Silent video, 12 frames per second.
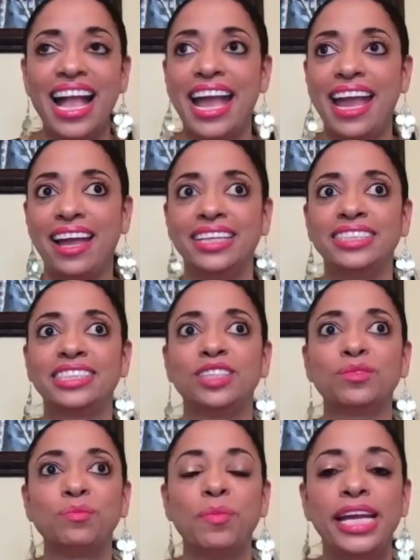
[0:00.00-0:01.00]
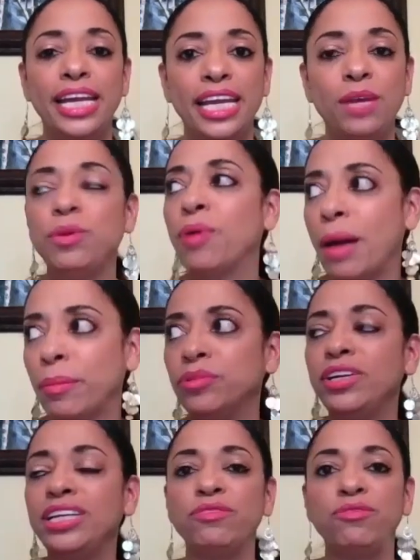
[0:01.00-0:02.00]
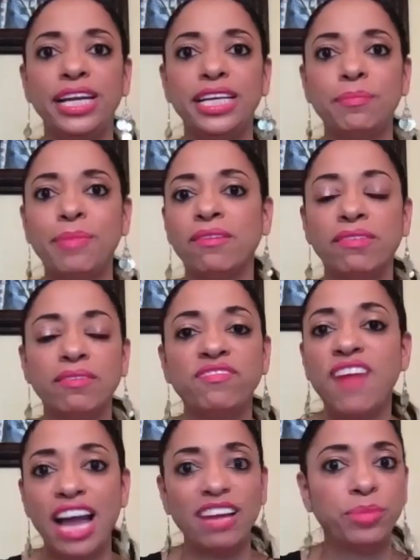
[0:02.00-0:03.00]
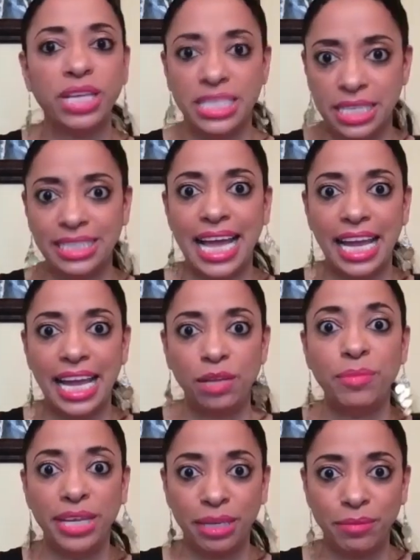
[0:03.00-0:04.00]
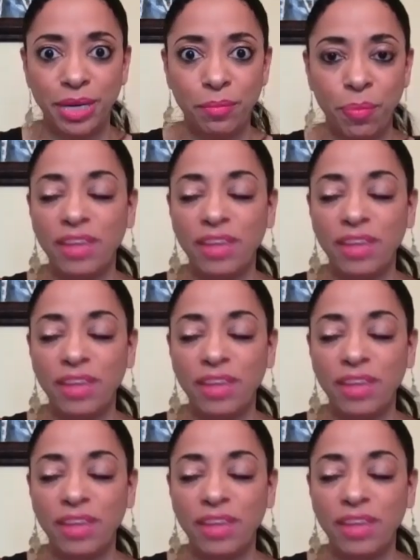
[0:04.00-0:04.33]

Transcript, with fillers: And we probably read about 5 books a day minimum.